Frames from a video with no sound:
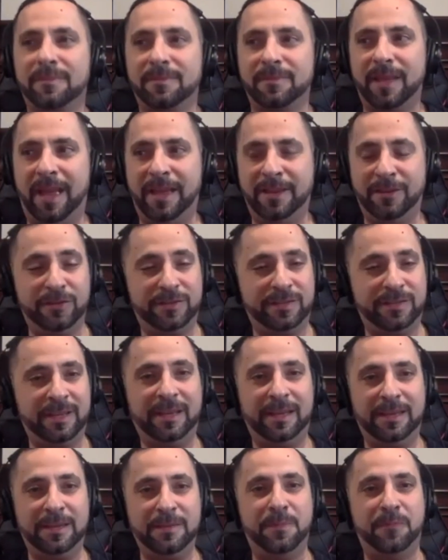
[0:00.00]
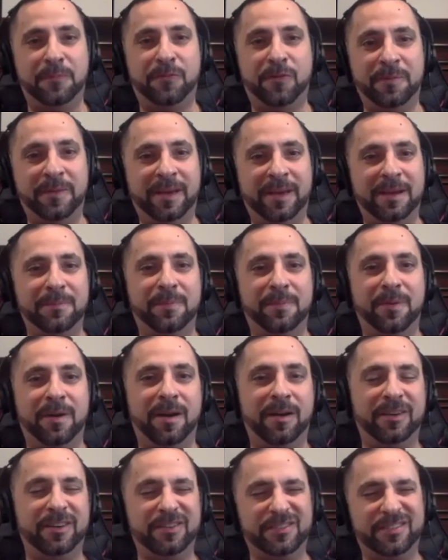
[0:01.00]
you're singing, and you're performing at a
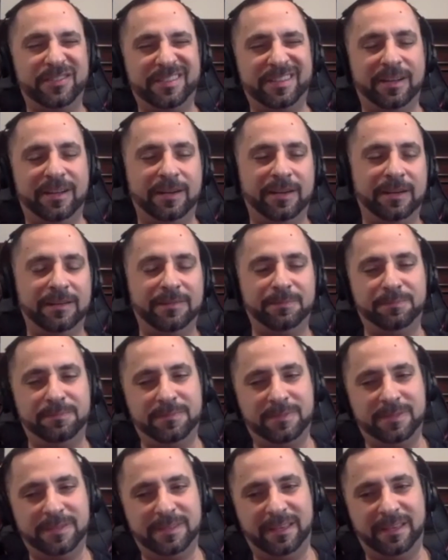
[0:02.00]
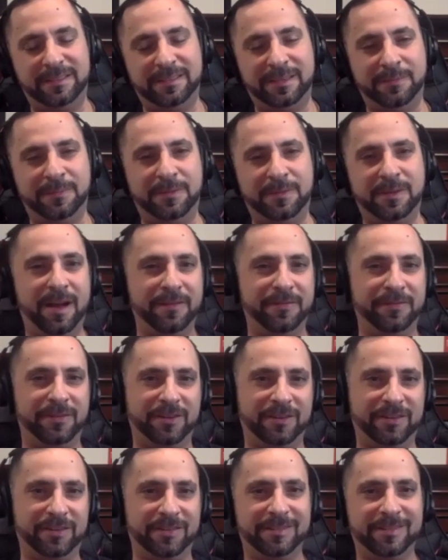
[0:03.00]
bar, you're still going to sing some
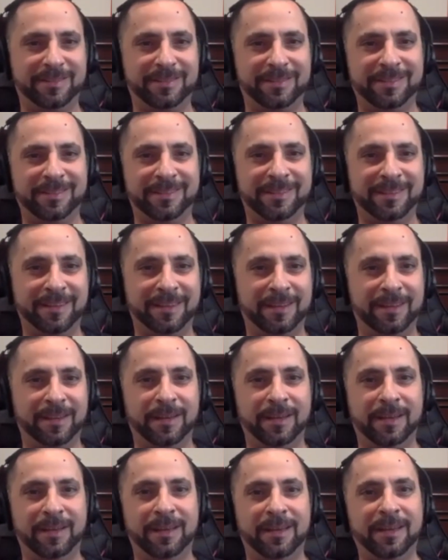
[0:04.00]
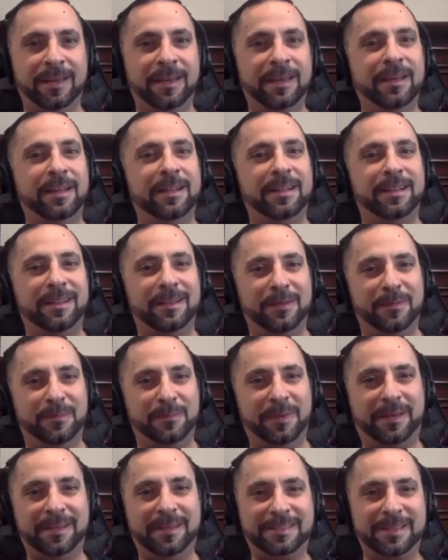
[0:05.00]
covers
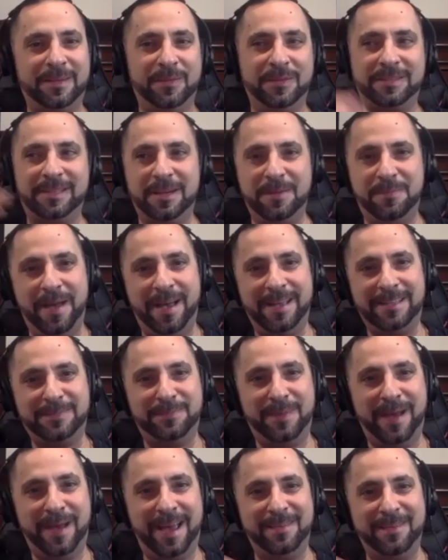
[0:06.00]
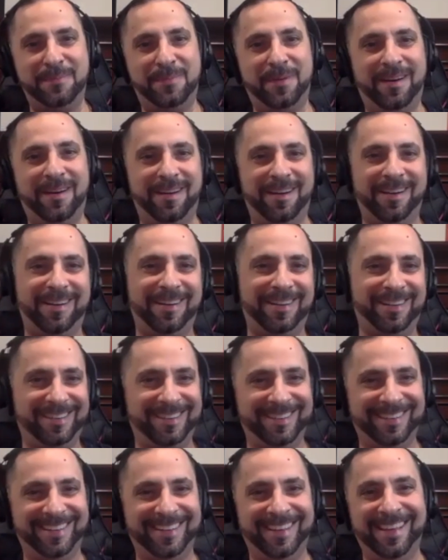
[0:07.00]
because someone's going to pass by the bar
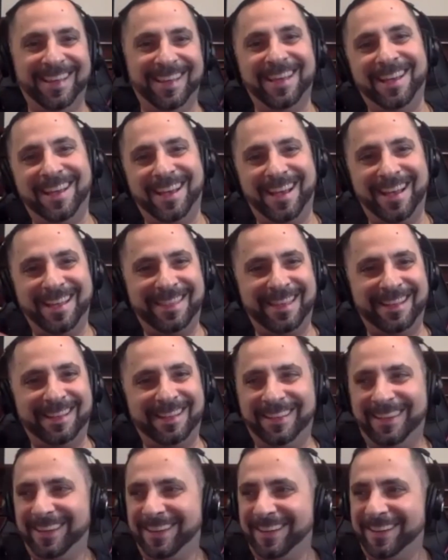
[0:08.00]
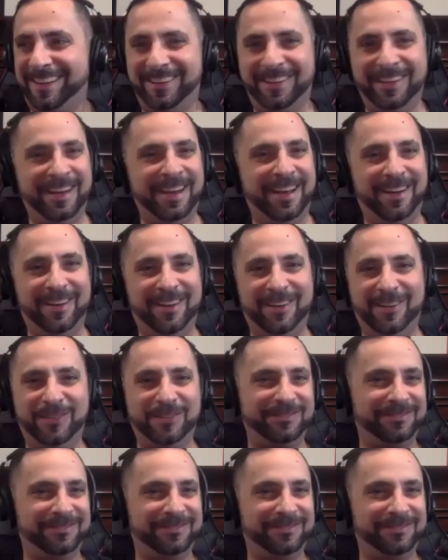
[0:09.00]
and they'll hear, you know,